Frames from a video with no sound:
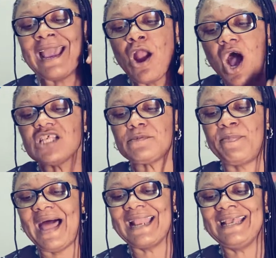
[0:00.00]
God's
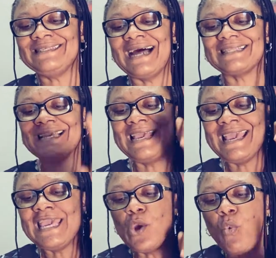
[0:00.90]
plan is that
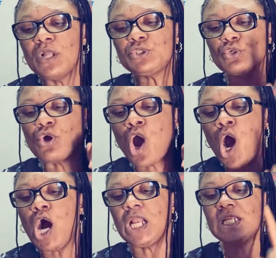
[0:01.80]
he wants to
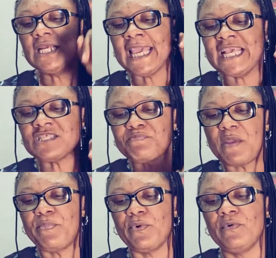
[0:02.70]
call his
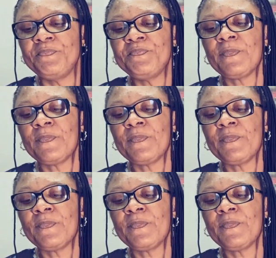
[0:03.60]
people.